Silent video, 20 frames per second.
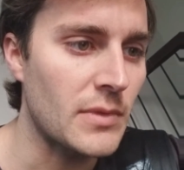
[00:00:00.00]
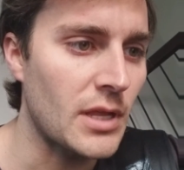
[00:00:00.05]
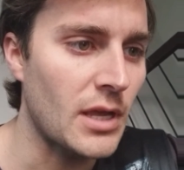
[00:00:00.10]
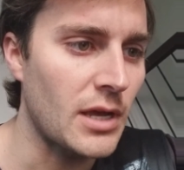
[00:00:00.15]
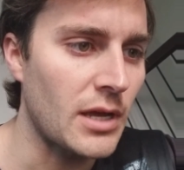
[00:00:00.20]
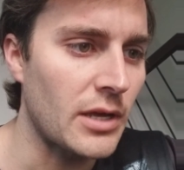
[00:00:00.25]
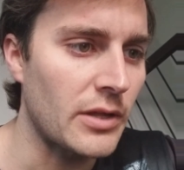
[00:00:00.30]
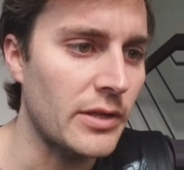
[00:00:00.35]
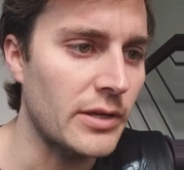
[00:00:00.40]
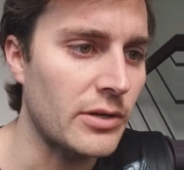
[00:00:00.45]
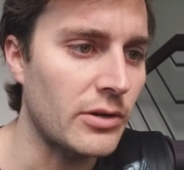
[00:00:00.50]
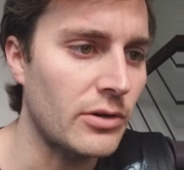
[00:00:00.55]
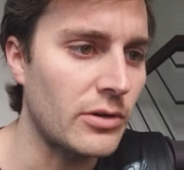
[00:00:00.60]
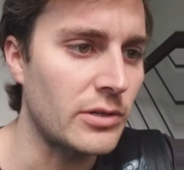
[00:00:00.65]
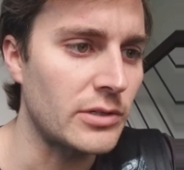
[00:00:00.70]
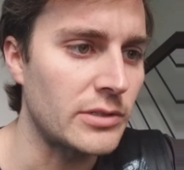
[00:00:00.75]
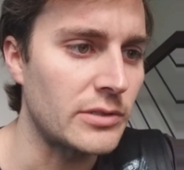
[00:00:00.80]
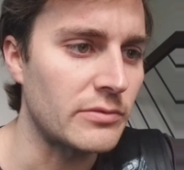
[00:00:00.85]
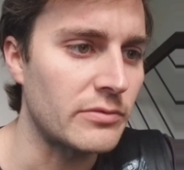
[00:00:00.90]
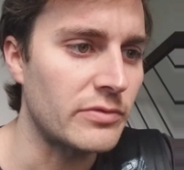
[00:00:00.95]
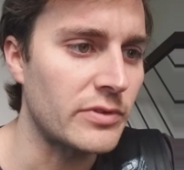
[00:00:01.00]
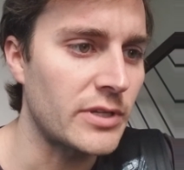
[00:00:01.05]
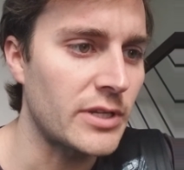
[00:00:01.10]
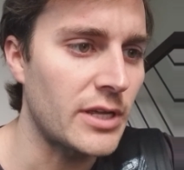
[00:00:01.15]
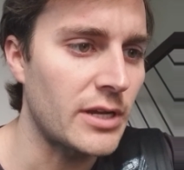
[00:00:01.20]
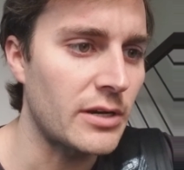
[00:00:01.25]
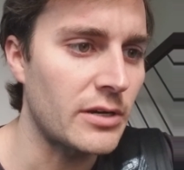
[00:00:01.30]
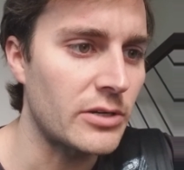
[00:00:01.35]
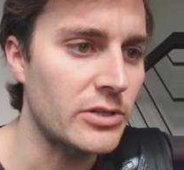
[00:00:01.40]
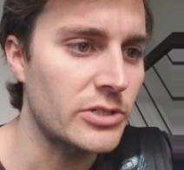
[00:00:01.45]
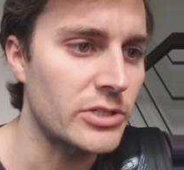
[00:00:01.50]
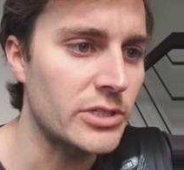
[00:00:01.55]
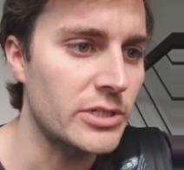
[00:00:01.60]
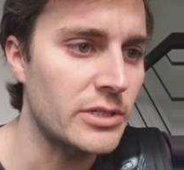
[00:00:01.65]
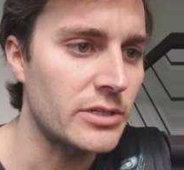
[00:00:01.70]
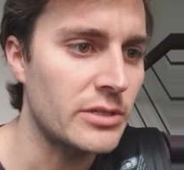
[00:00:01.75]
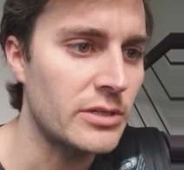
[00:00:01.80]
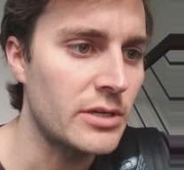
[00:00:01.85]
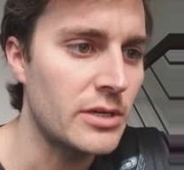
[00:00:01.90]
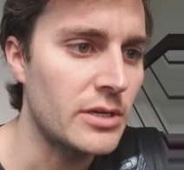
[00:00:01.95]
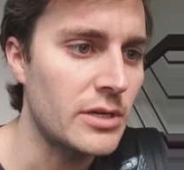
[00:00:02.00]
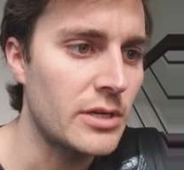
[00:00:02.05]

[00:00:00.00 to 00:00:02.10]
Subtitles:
they call it infinite energy,